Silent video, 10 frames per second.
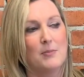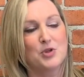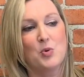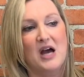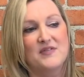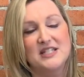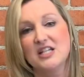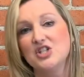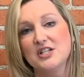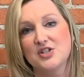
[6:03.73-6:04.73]
you have a
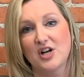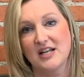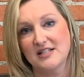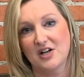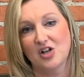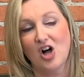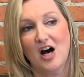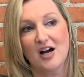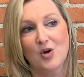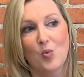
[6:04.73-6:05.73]
teaching starting at 10
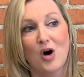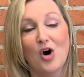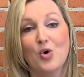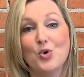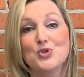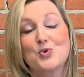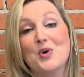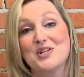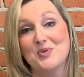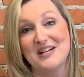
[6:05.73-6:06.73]
o'clock. Well, who's
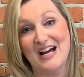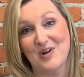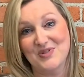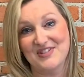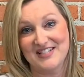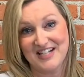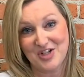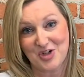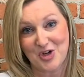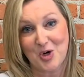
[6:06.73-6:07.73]
going to announce the
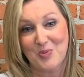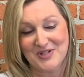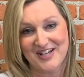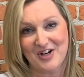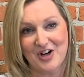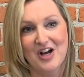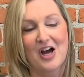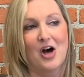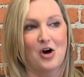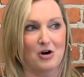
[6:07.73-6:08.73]
teacher or presenter?
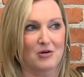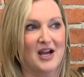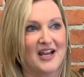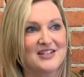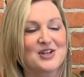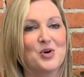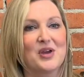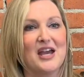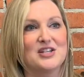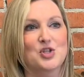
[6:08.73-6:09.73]
All right,
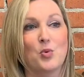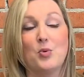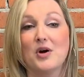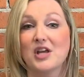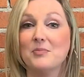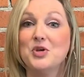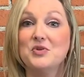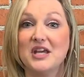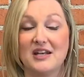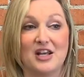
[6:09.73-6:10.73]
okay, so we want
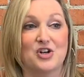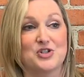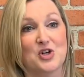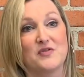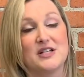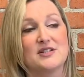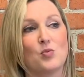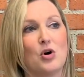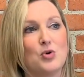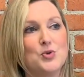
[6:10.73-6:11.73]
communion in our service.
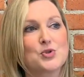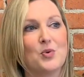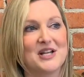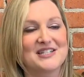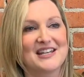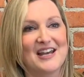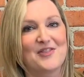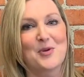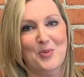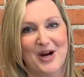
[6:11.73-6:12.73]
Well, who's going to
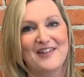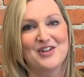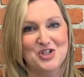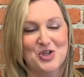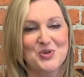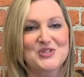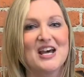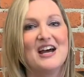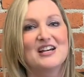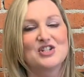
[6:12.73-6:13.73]
get the bread and the juice?
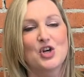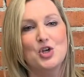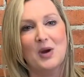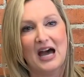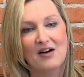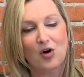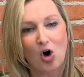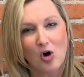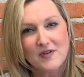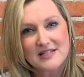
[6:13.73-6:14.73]
So you have
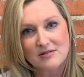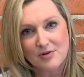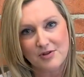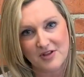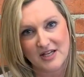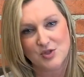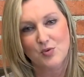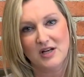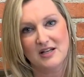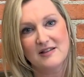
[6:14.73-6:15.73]
all these little things
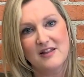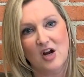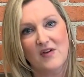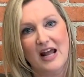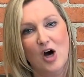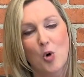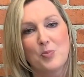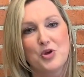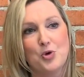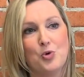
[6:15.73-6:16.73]
written in there that help
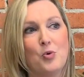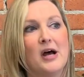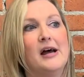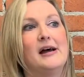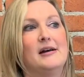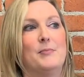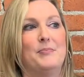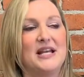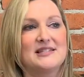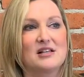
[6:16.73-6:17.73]
you
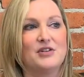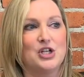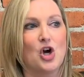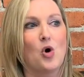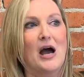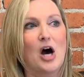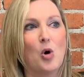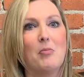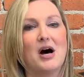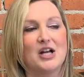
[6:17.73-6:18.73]
basically know
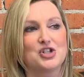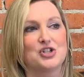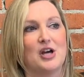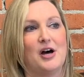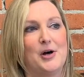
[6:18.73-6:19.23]
how much